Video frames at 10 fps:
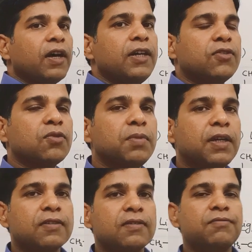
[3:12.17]

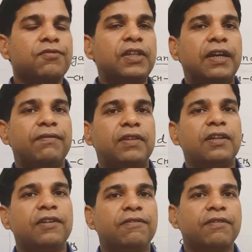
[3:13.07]
isomerism we have the
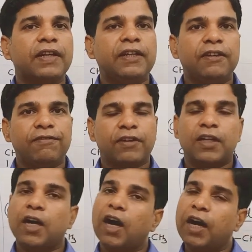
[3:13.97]
different
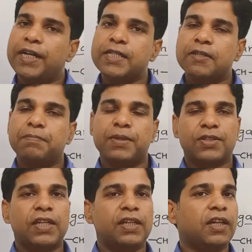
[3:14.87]
ions
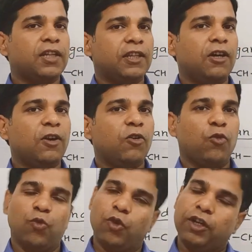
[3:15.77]
present in the
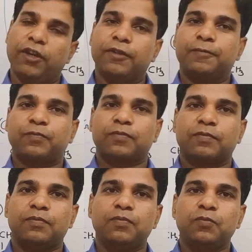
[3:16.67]
water.
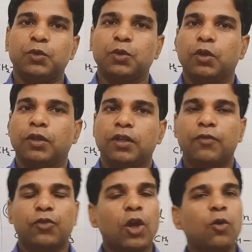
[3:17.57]

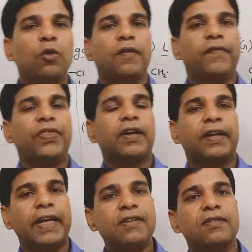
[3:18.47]
Now the
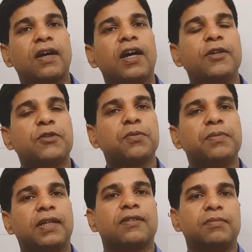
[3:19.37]
next
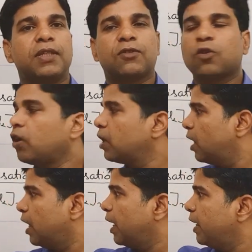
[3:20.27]
isomerism is called
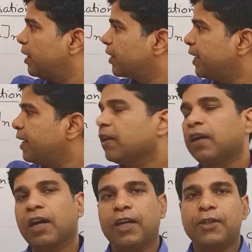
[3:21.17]
hydrate
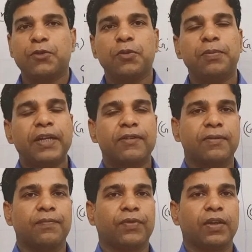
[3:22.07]

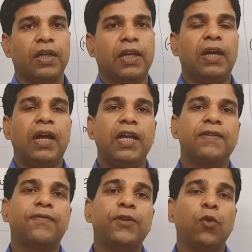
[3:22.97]
isomerism. As
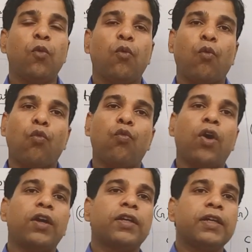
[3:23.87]
we know,
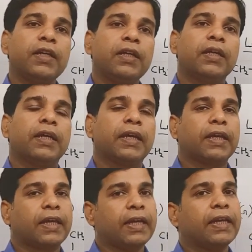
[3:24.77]
water
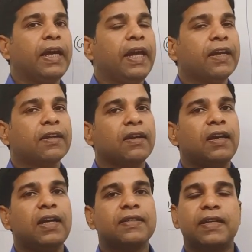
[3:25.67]
can act
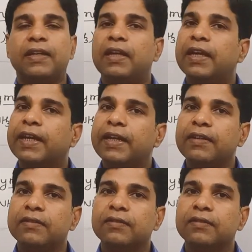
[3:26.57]
as a ligand,